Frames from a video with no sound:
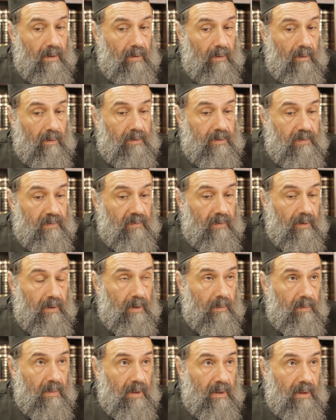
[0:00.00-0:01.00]
old
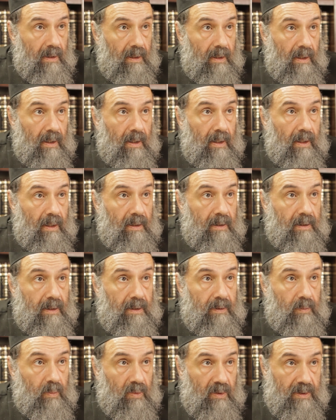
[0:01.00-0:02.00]
Sforim.
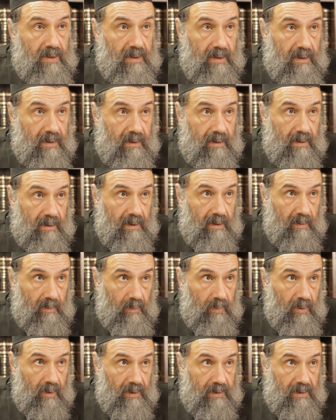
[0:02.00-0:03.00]
That wasn't
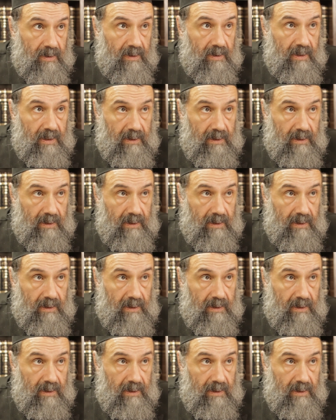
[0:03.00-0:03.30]
important.